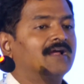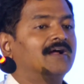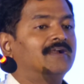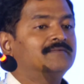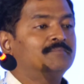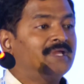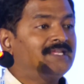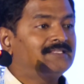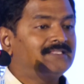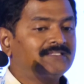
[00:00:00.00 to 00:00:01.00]
And
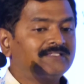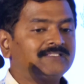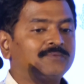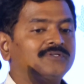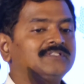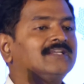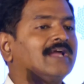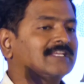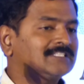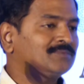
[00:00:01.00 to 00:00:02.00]
main thing is about the
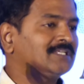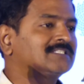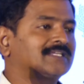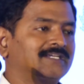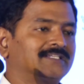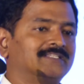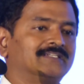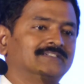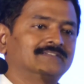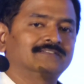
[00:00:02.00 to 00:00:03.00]
acceptance criteria.
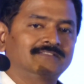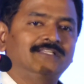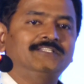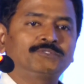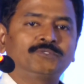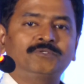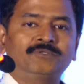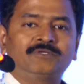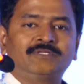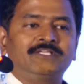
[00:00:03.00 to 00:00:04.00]
There is no,
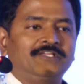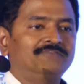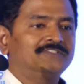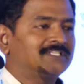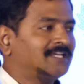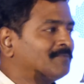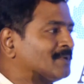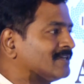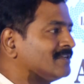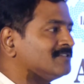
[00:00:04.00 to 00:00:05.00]
if you say
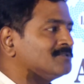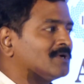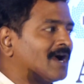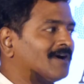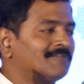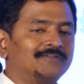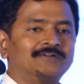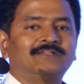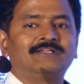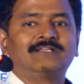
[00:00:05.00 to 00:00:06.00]
metals, you have
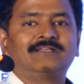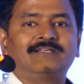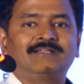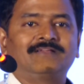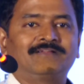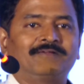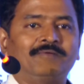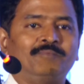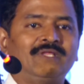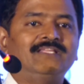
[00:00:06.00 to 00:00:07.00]

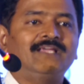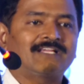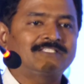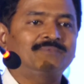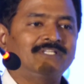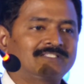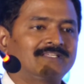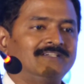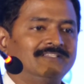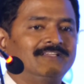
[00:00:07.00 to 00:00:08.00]
many acceptance
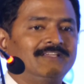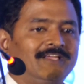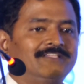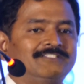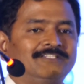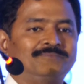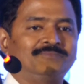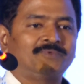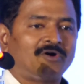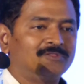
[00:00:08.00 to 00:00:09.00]
criteria,
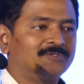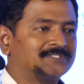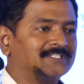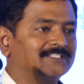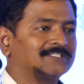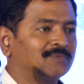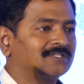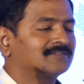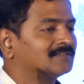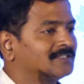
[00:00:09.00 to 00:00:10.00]
ASTM, all those things. But
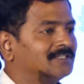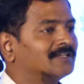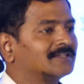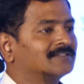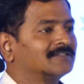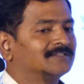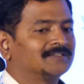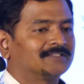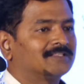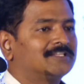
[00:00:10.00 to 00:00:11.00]
here,
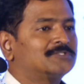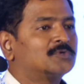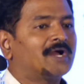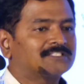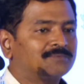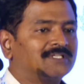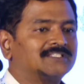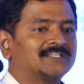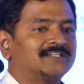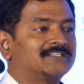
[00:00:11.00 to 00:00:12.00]
there is no acceptance
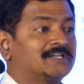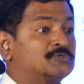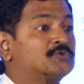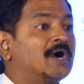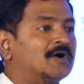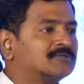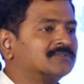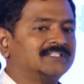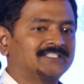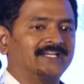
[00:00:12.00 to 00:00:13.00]
criteria. You have to
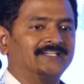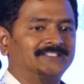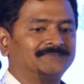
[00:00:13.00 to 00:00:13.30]
decide.